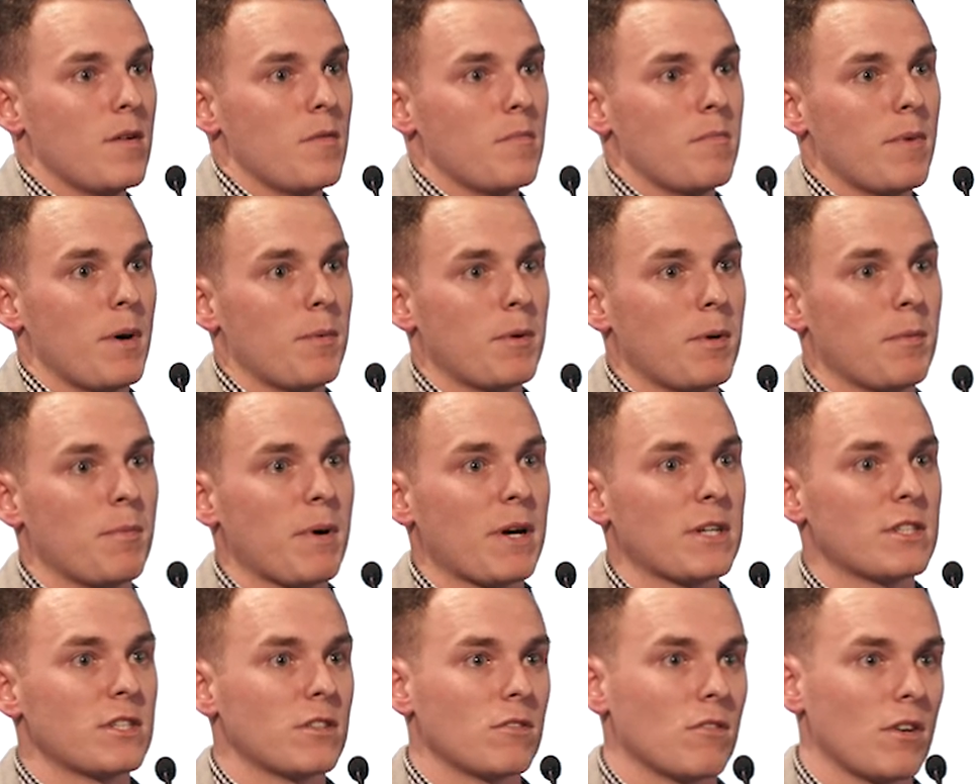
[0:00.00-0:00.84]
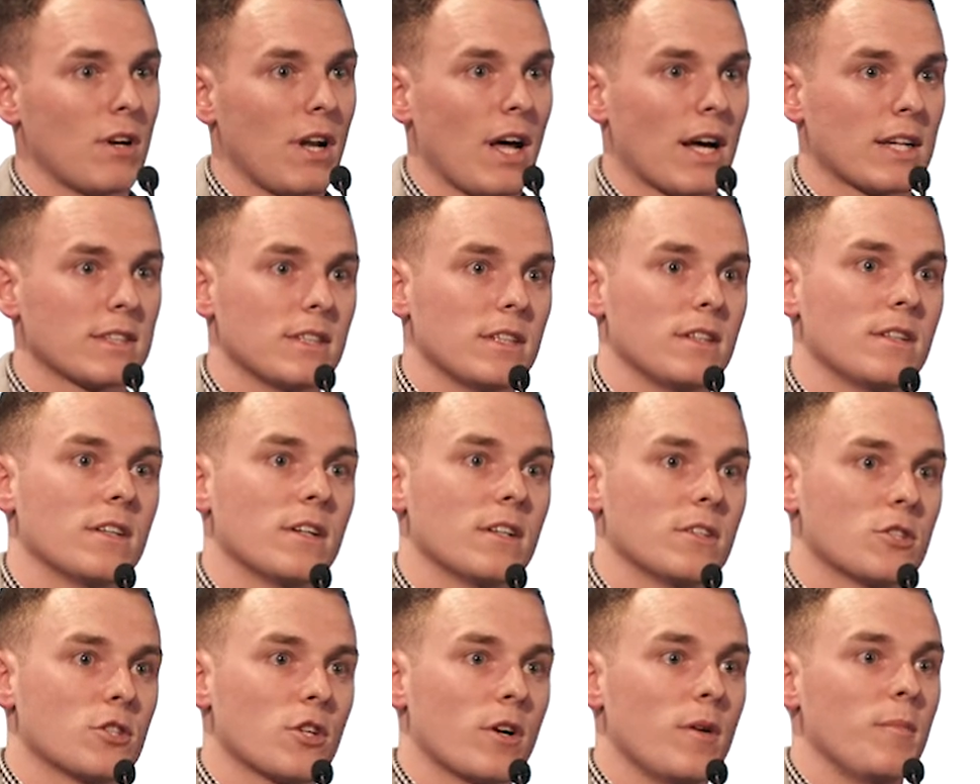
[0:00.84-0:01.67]
Maybe the patient relaxed into the
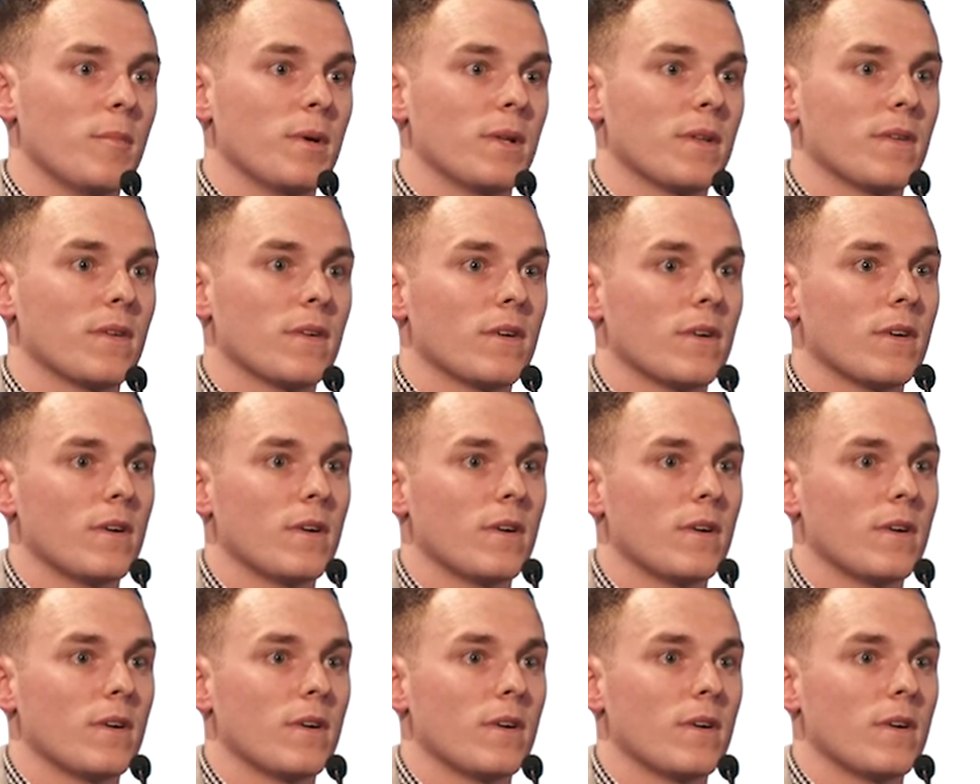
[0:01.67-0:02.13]
treatment,